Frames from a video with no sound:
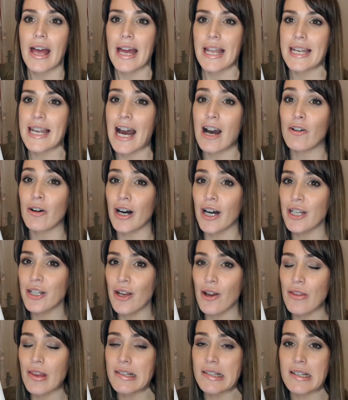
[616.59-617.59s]
Now I
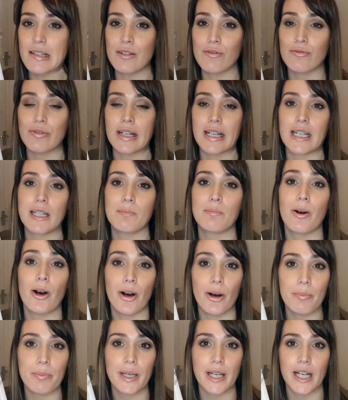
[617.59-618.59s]
know this is a really
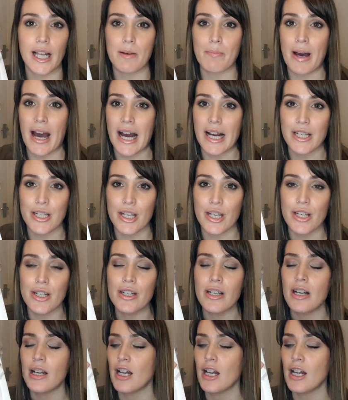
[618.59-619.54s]
popular pattern,